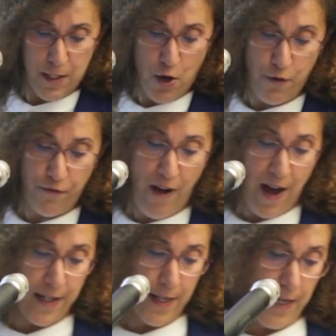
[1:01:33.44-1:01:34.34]
So
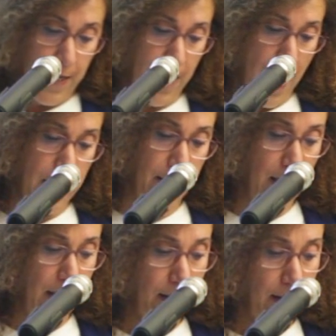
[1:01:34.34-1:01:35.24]
finally, I
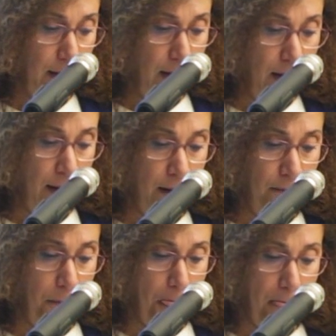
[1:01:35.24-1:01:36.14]
think uh,
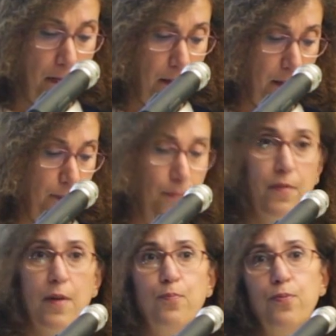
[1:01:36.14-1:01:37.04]
the,
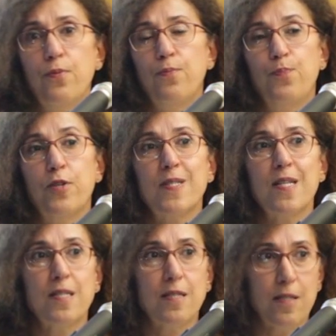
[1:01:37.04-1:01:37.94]
the
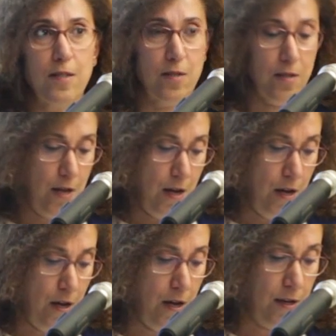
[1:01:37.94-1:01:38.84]
persistent
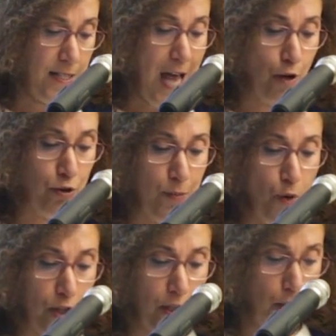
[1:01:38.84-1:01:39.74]
uh, Saudi
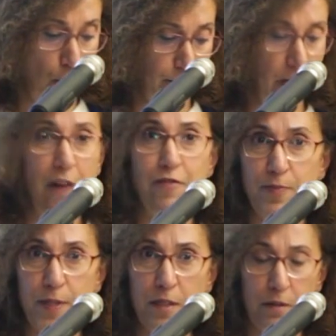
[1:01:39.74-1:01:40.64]
model of
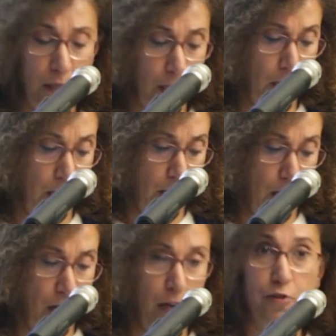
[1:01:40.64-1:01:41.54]
government,
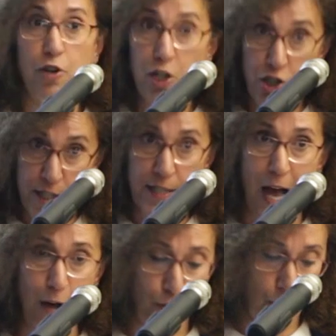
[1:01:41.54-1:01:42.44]
uh, religious
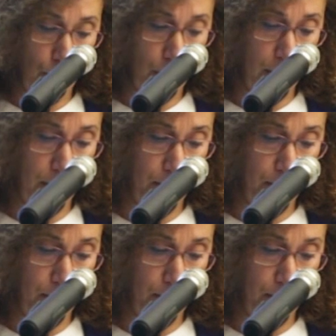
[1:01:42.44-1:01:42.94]
outlook,